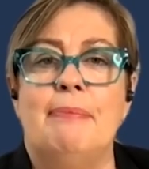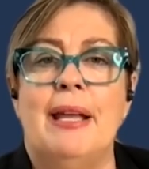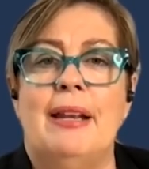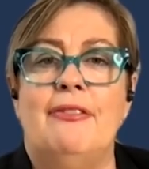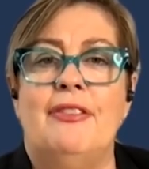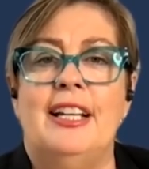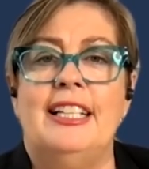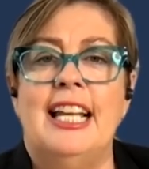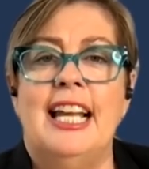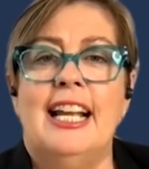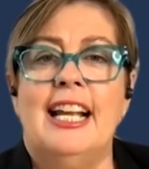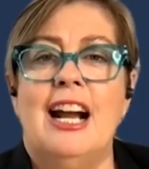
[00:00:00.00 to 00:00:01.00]
benefit,
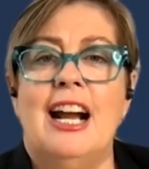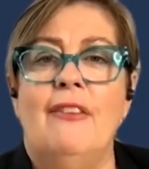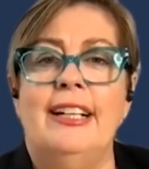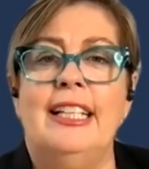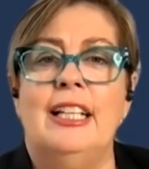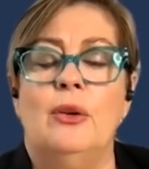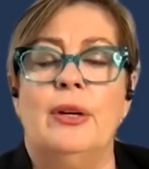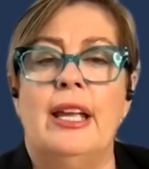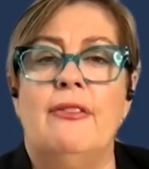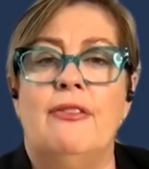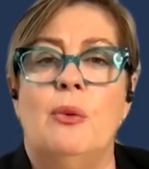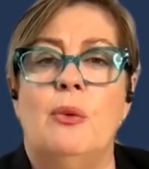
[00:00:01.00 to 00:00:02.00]
currently looking
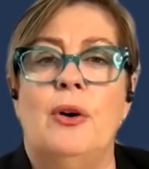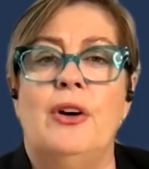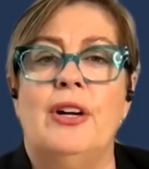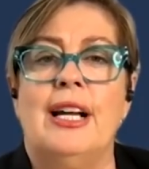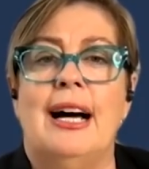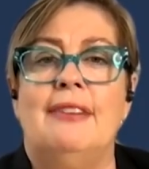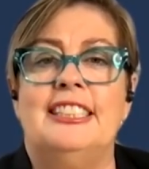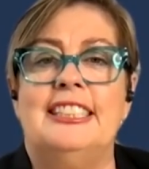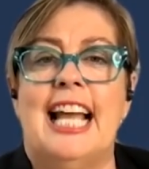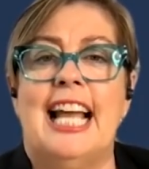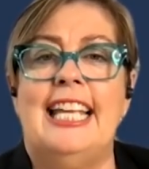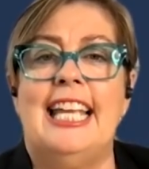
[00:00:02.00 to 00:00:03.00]
for work after
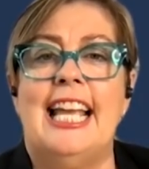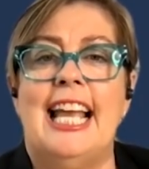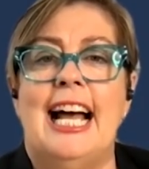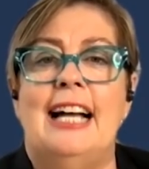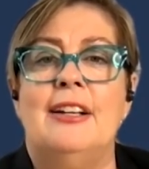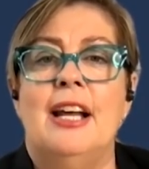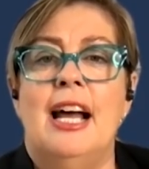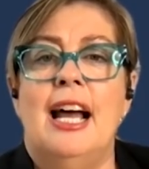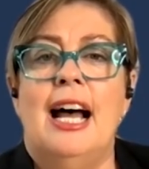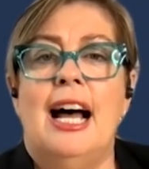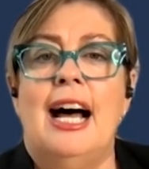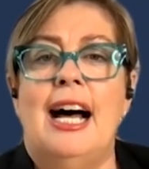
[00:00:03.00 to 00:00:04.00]
taking out
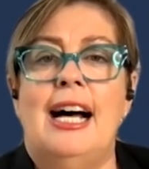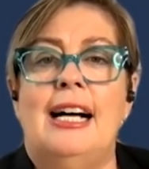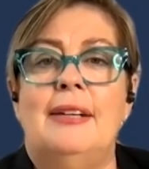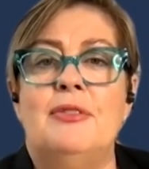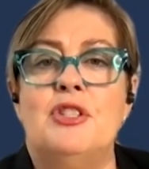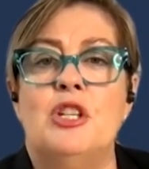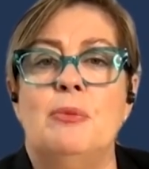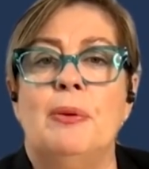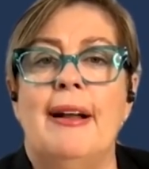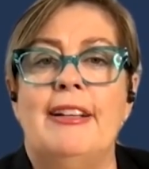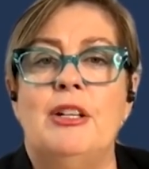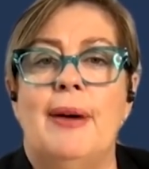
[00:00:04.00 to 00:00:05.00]

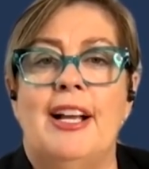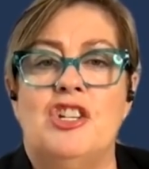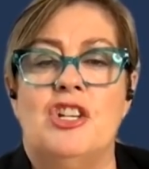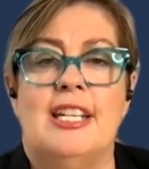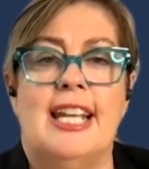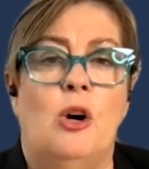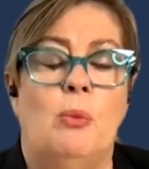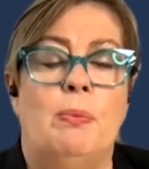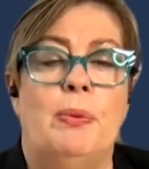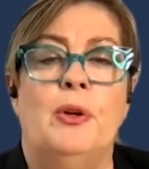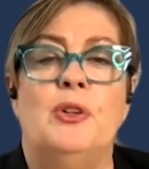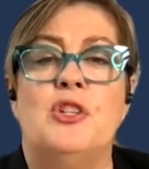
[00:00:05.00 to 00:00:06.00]
superannuation to help
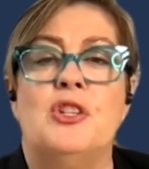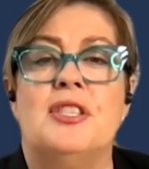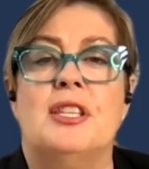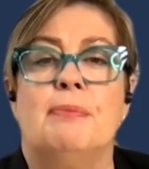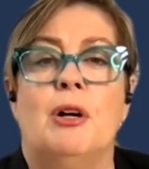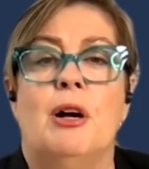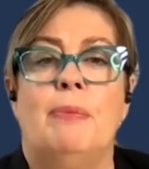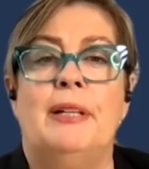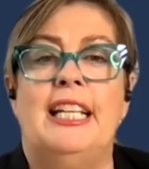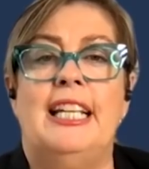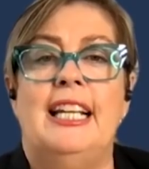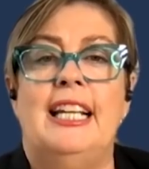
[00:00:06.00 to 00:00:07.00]
purchase the
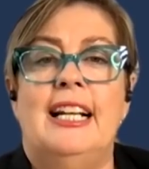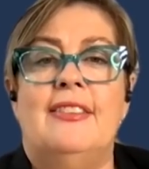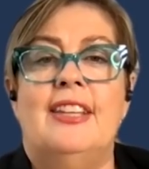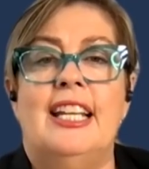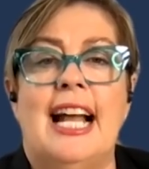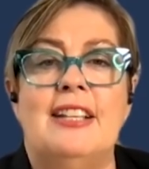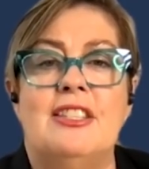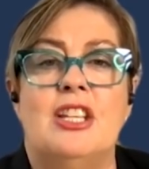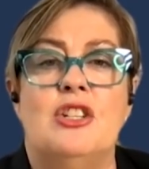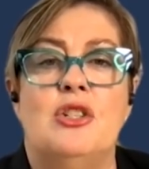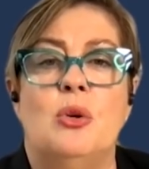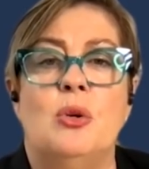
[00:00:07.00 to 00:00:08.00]
property that has the
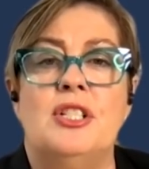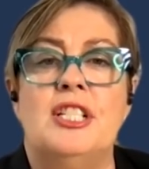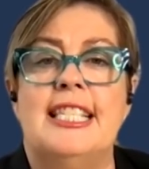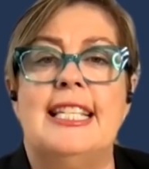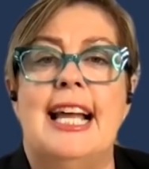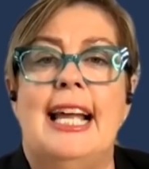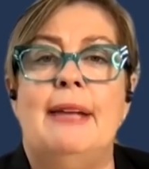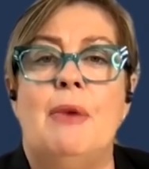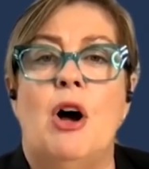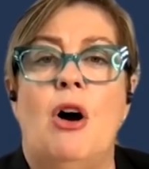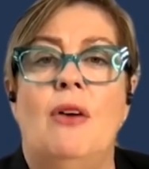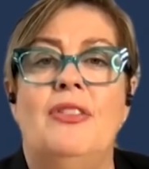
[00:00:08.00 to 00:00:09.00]
daughter's name
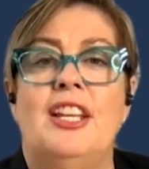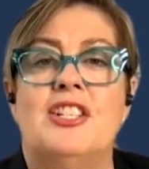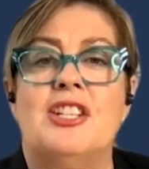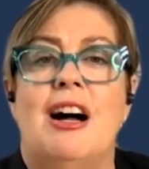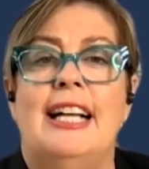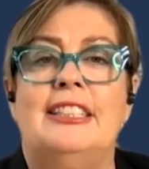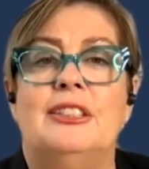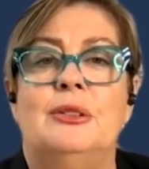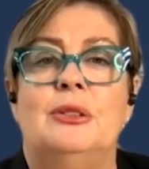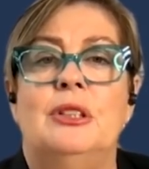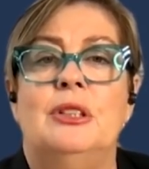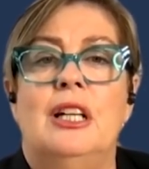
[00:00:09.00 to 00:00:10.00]
on the
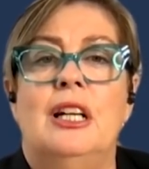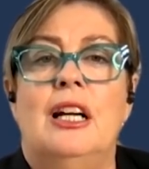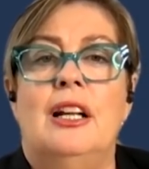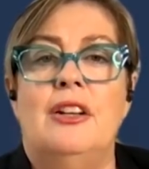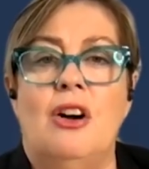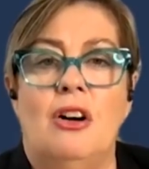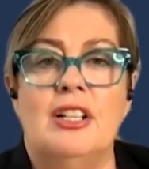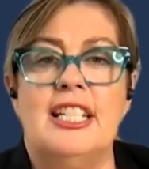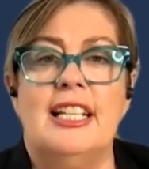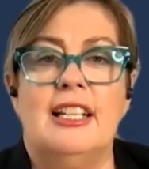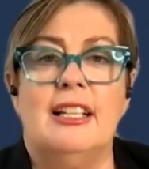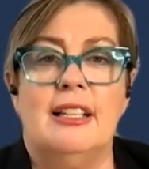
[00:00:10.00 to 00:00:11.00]
title, not
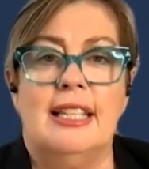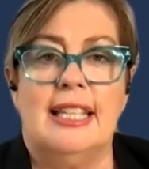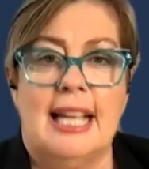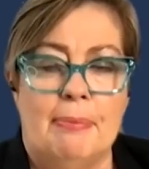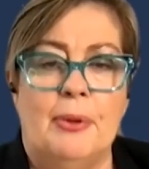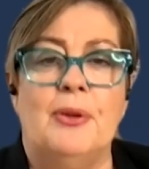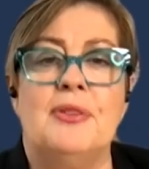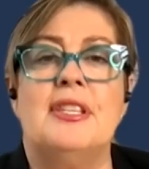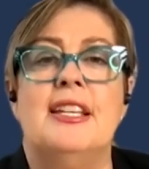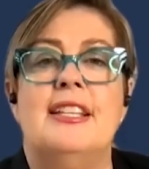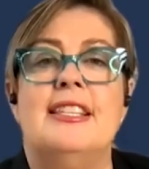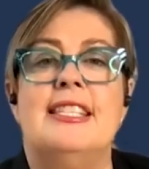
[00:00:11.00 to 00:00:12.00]
that
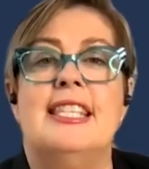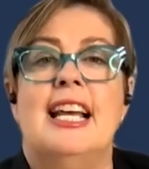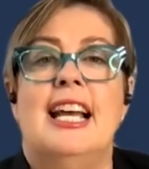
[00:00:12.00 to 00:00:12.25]
person's.